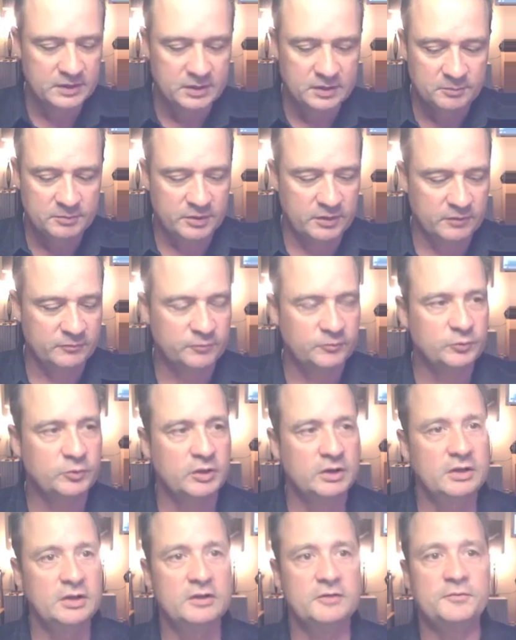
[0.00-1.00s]
But we're
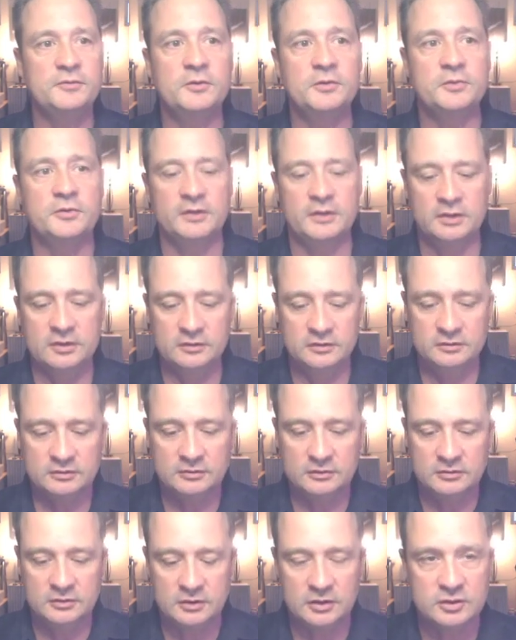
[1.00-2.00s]
going to need a few things:
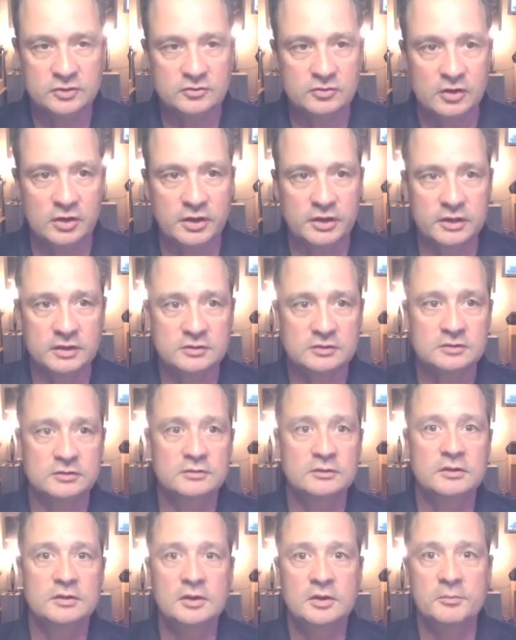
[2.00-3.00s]
our drawings,
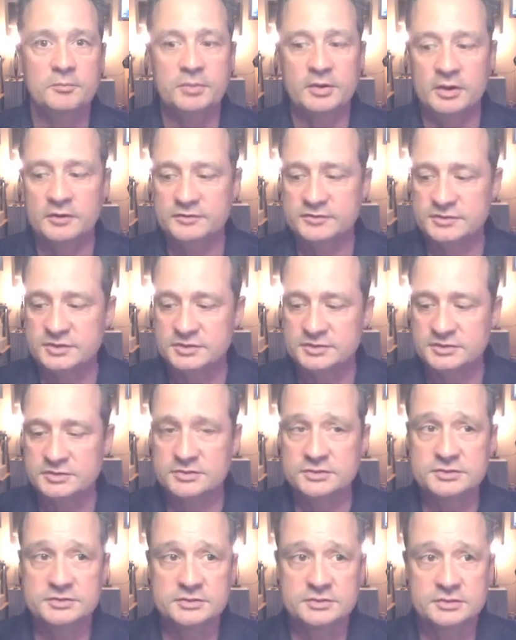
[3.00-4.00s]
a pair of
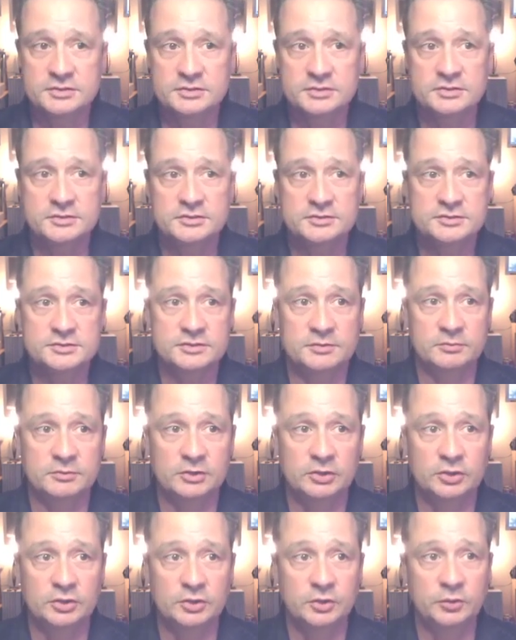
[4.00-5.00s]
scissors, some
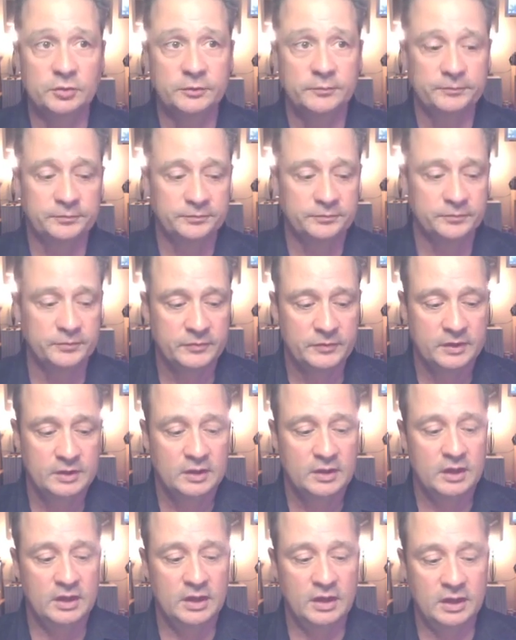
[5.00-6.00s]
glue,
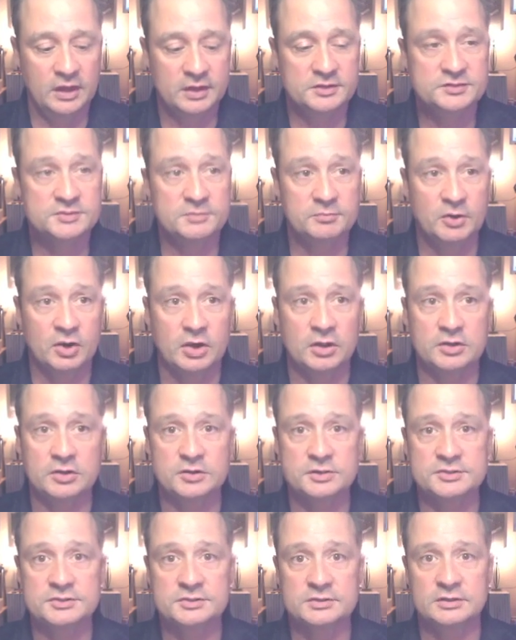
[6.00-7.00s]
and some
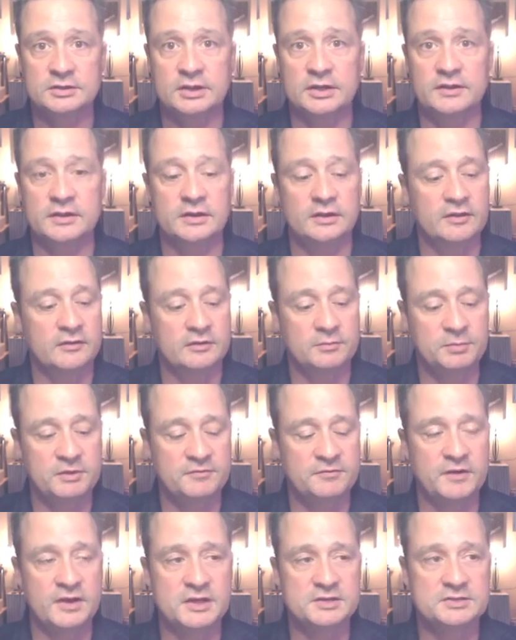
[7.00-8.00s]
markers. Now, they don't have to be
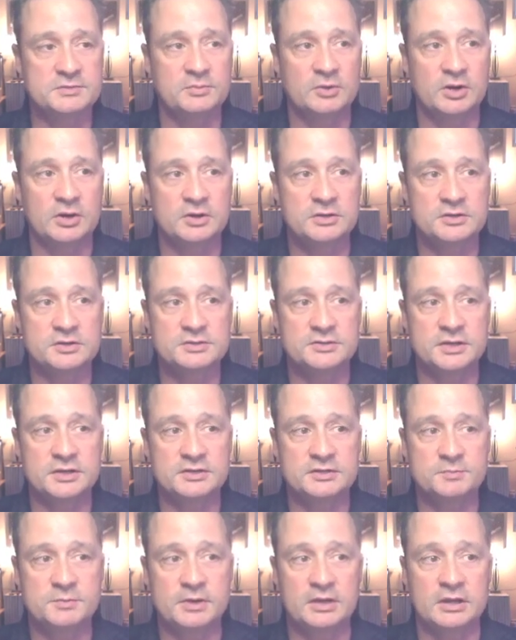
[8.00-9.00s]
fancy markers. They can
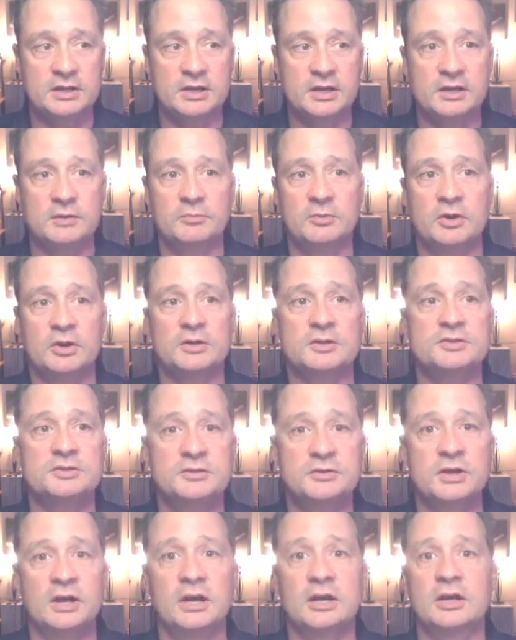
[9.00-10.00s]
just be any kind of markers you
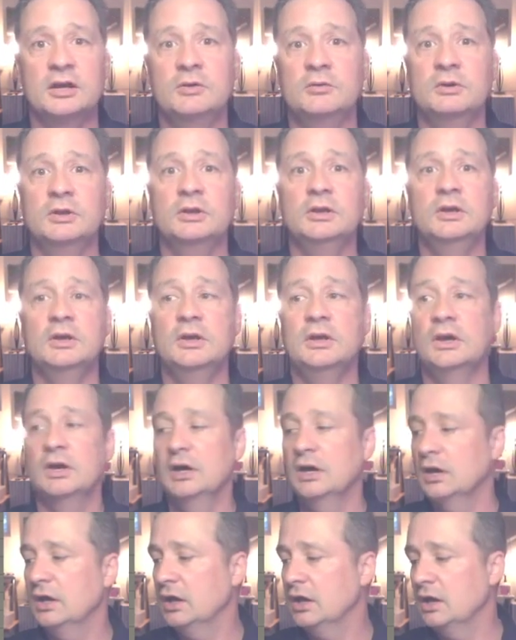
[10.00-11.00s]
got going.
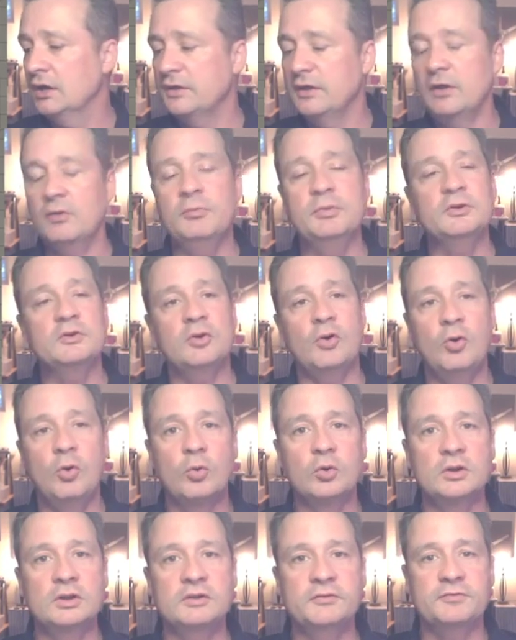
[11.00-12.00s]
That would be
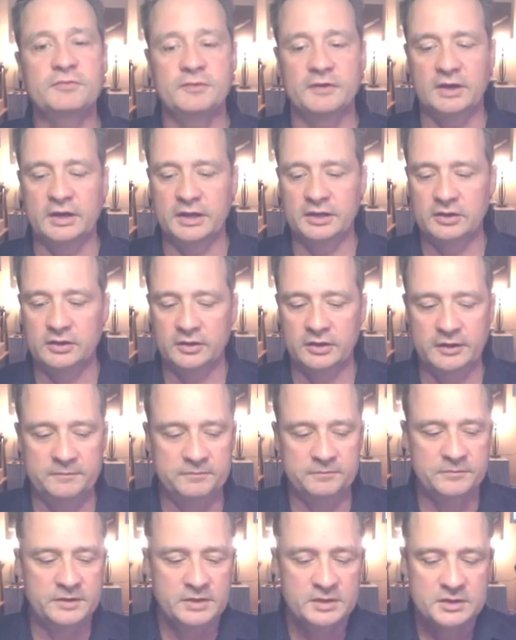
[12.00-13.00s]
totally fine, all right?
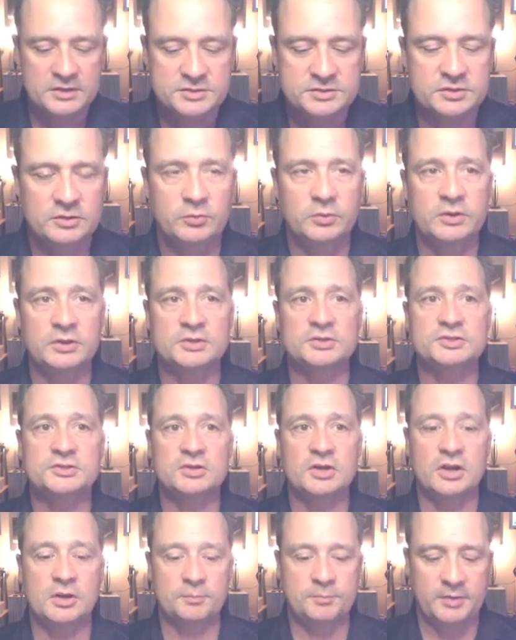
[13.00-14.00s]
So we're going to
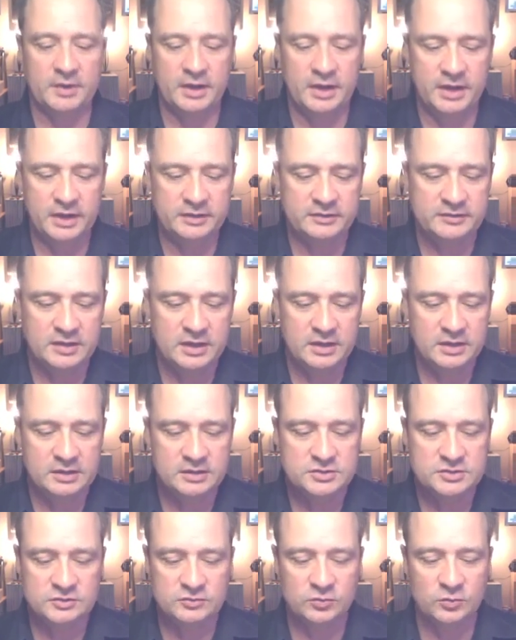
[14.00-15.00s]
start by taking
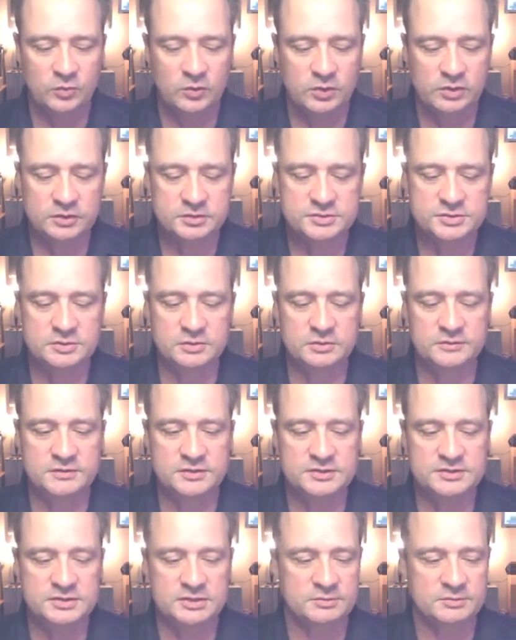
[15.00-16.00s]
just one or two of
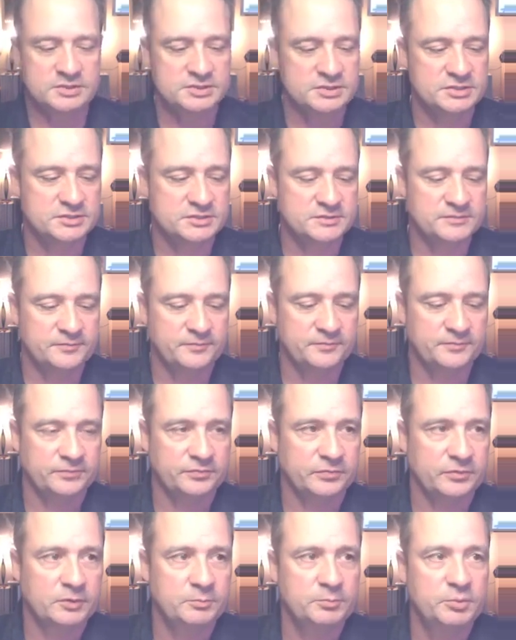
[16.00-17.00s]
these images,
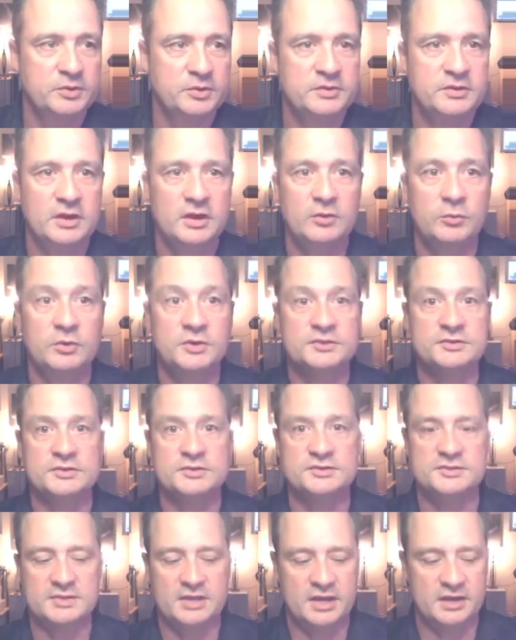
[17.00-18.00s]
put the other ones to the
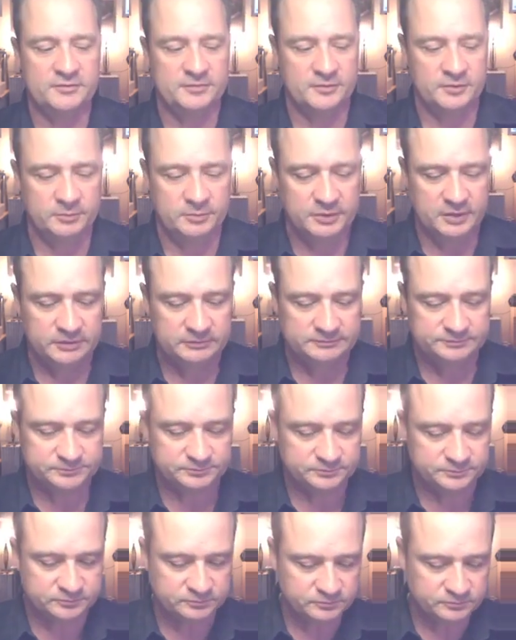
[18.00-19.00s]
side for a bit,
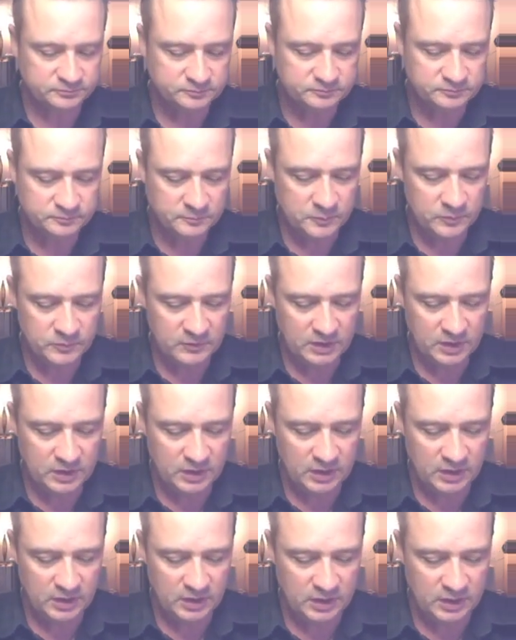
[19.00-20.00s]

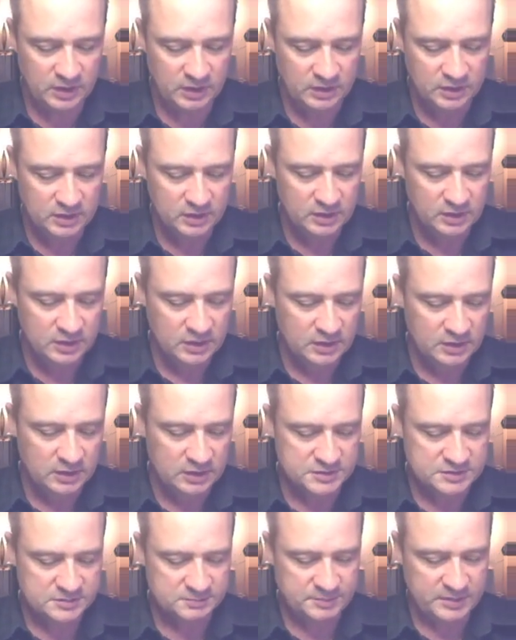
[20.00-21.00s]
and
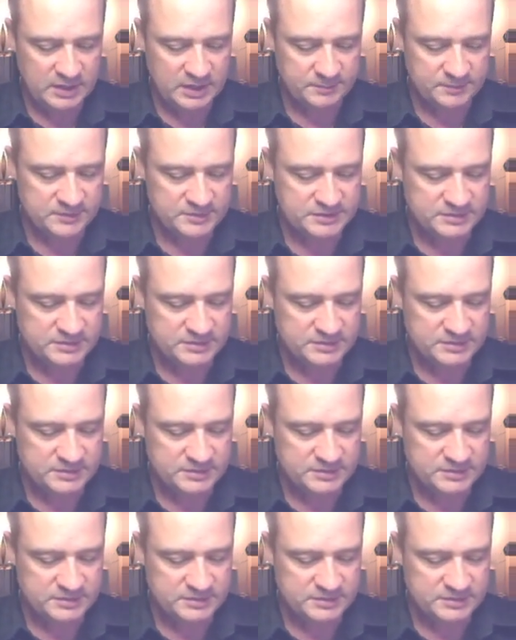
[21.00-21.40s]
I'll just pop this